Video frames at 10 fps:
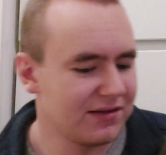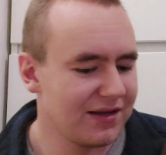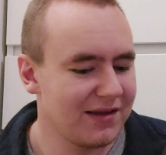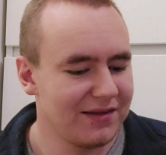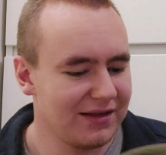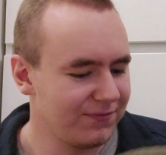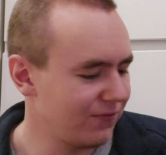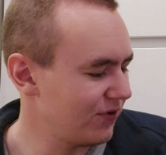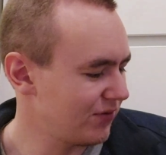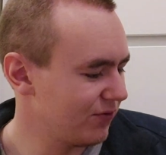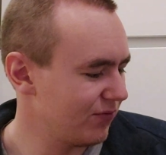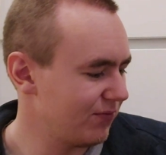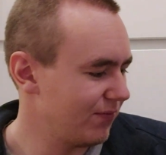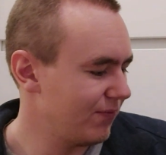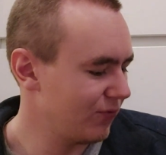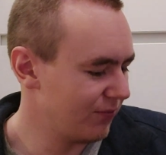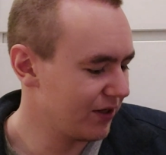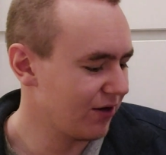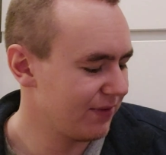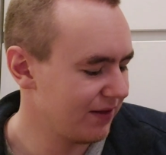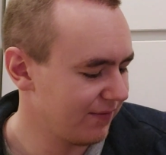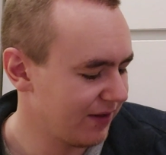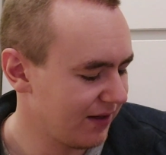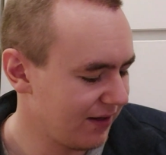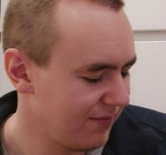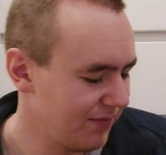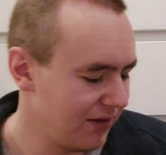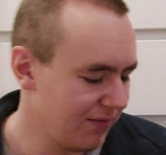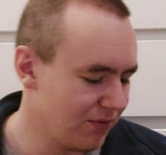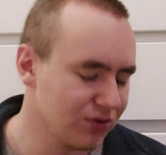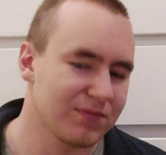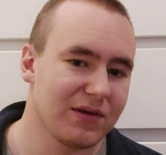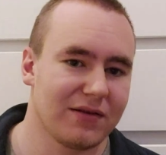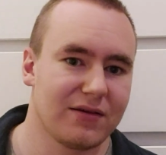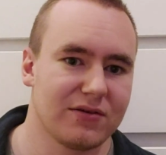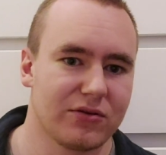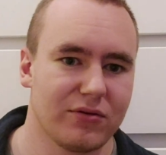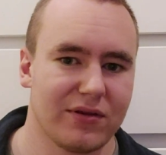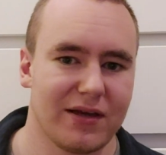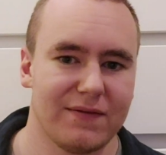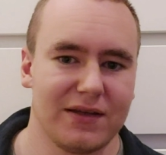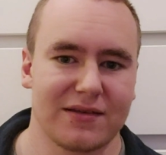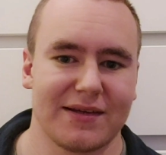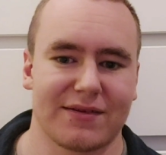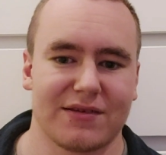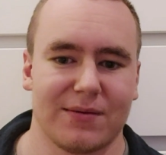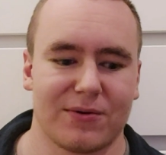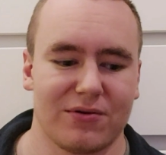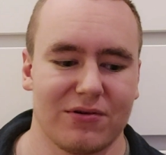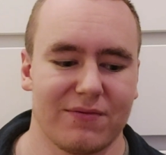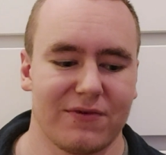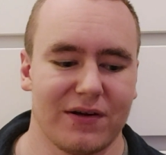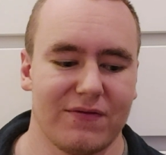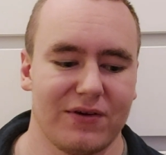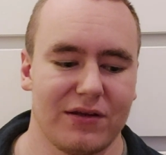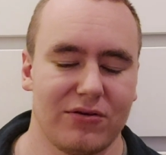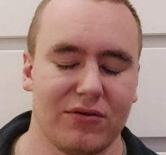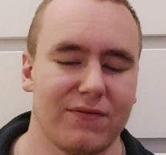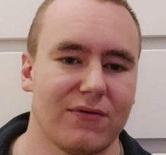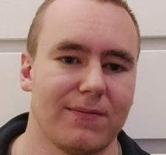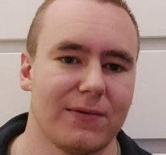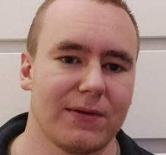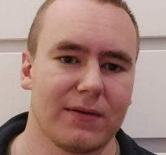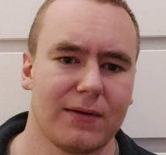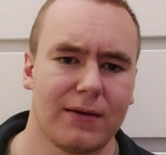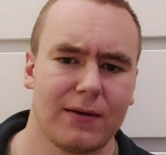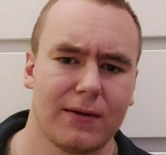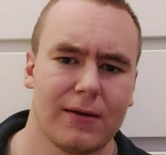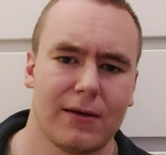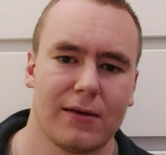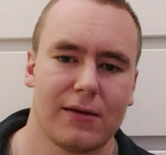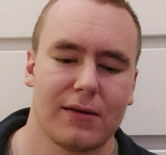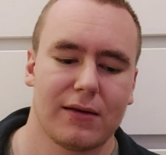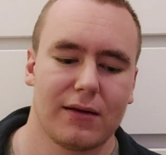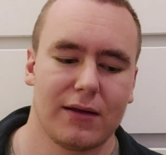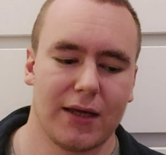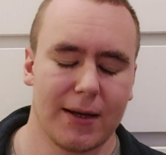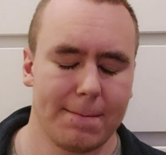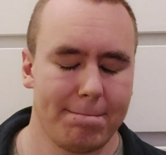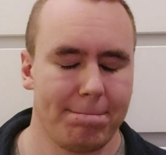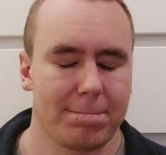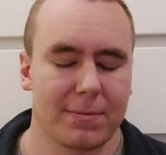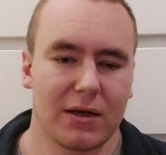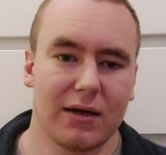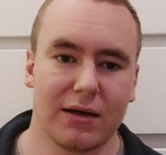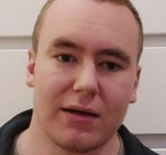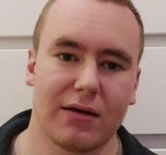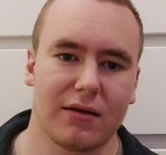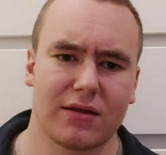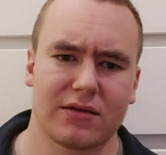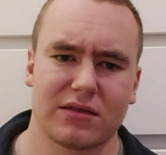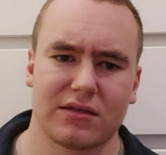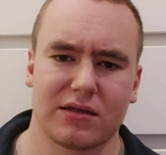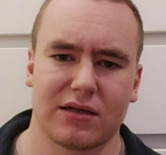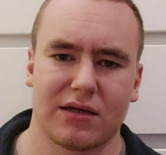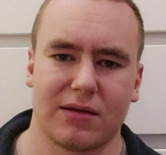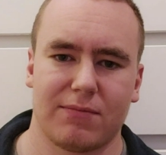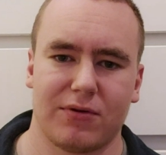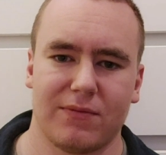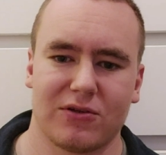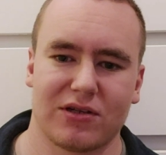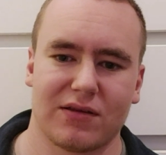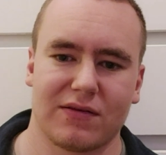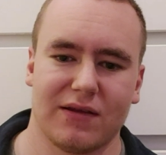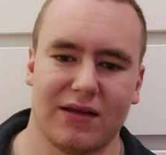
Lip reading: And that would be common in most militaries to not have the exact same color for every uniform. But yeah, that's pretty much it.